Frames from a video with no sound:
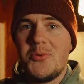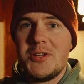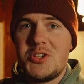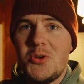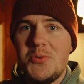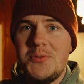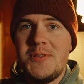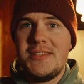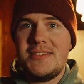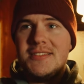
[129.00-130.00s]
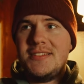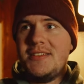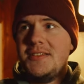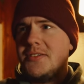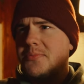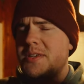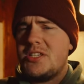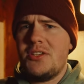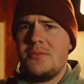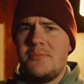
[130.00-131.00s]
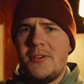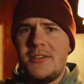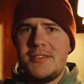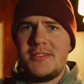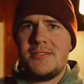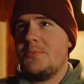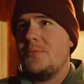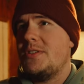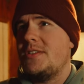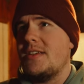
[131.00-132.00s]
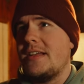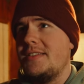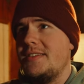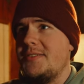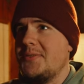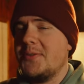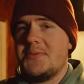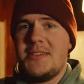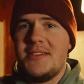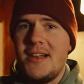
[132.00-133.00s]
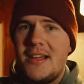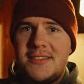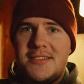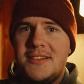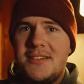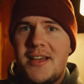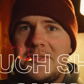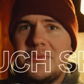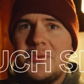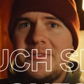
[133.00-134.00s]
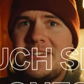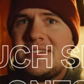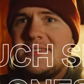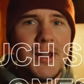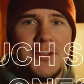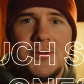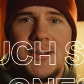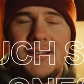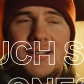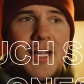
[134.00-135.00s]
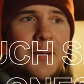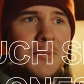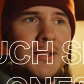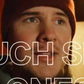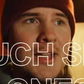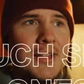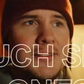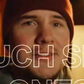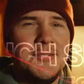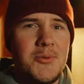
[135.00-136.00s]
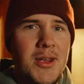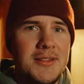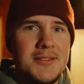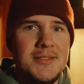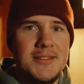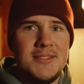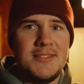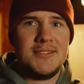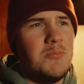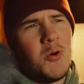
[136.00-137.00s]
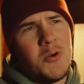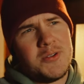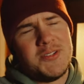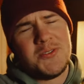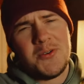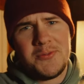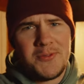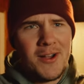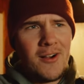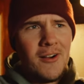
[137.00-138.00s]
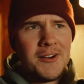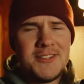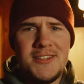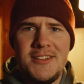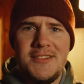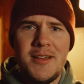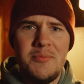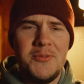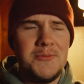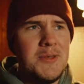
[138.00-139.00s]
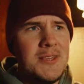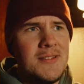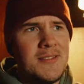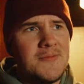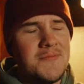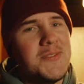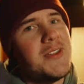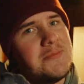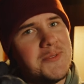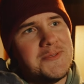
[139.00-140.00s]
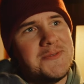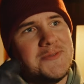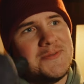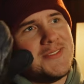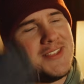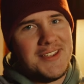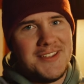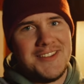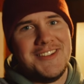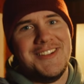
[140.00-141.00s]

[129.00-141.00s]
want to show you this intermission part, which I think you don't see a lot in after movies, but I took a little gamble and created this more sort of a artsy type of beat, type of thing.